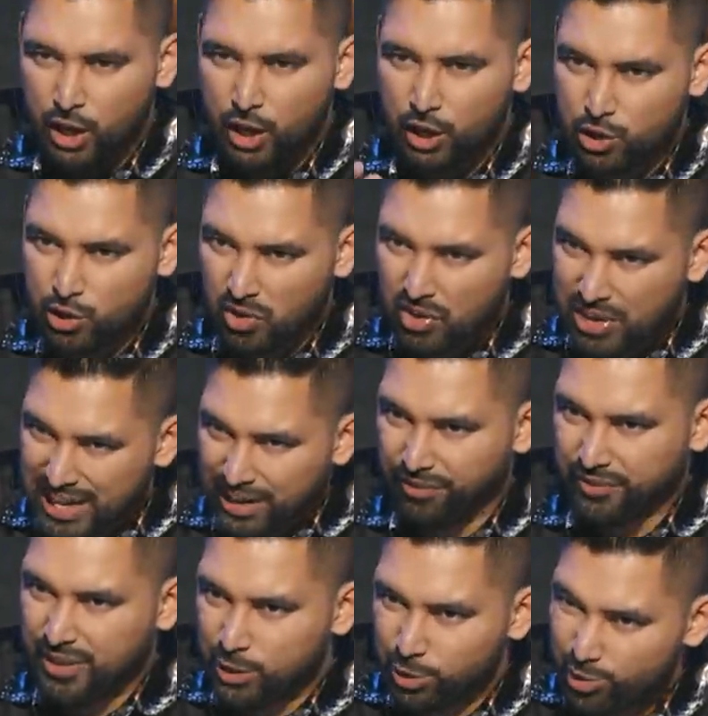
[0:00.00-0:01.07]
Your
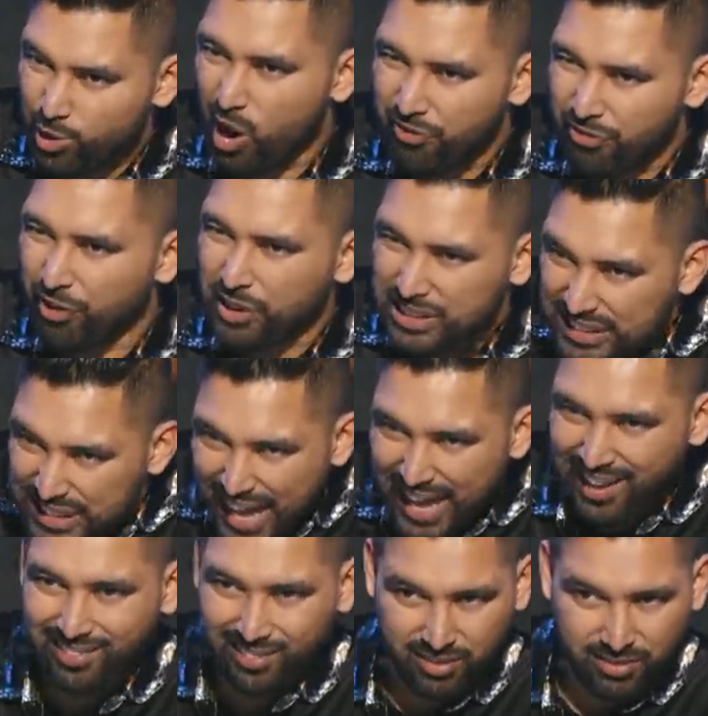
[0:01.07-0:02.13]
gift is not for
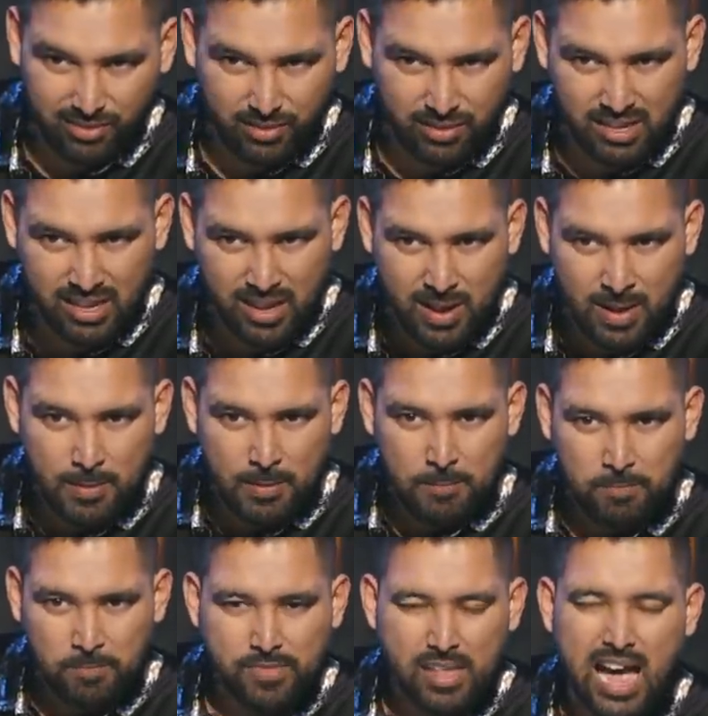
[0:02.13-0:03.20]
sale.
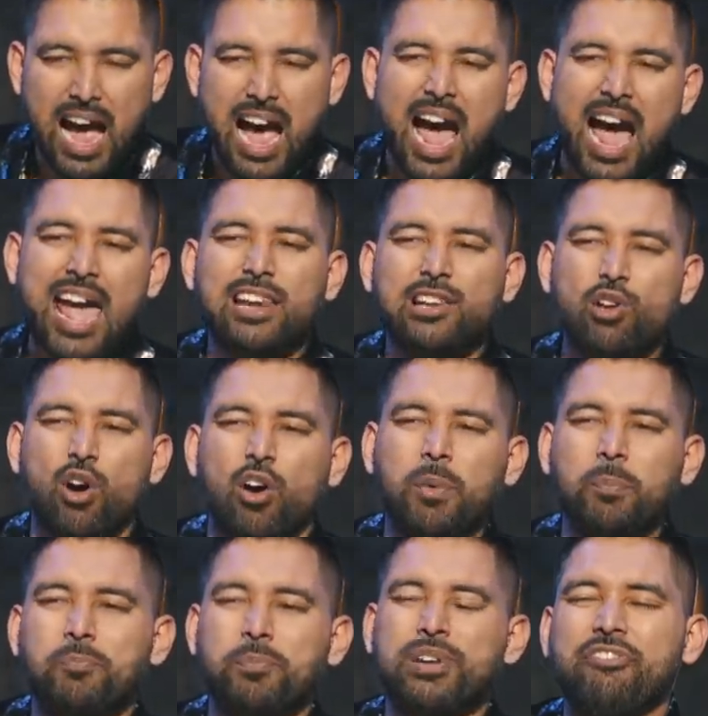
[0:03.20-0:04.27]
I
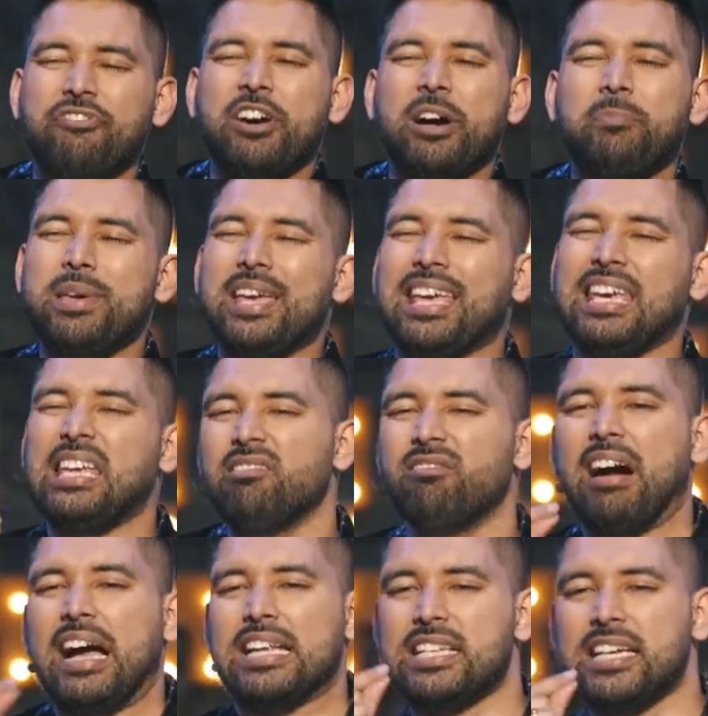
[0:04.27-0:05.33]
don't prefer being
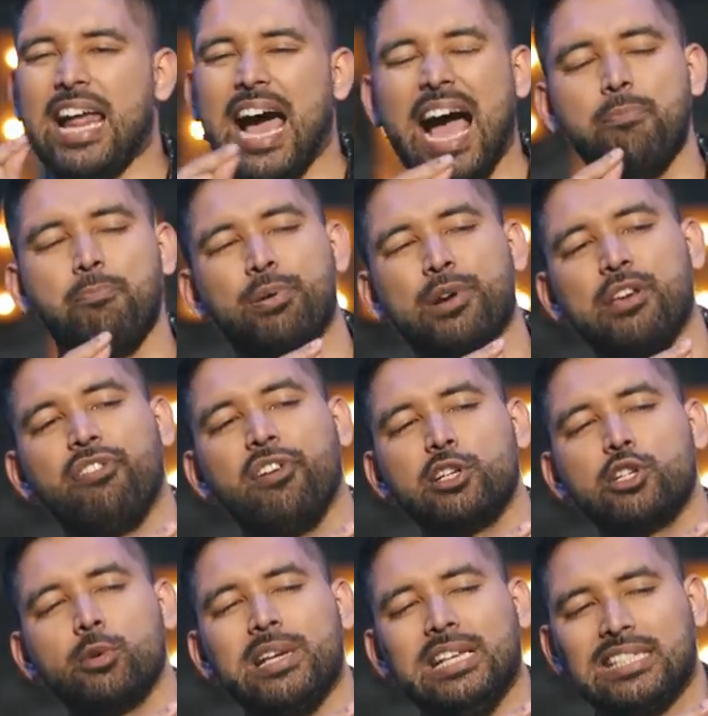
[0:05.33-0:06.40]
invited. I prefer
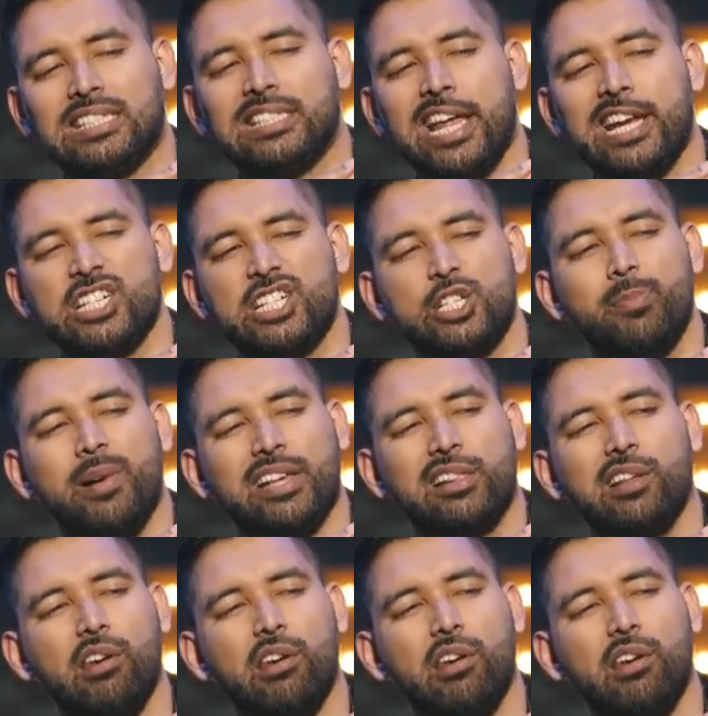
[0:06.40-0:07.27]
to be sent by the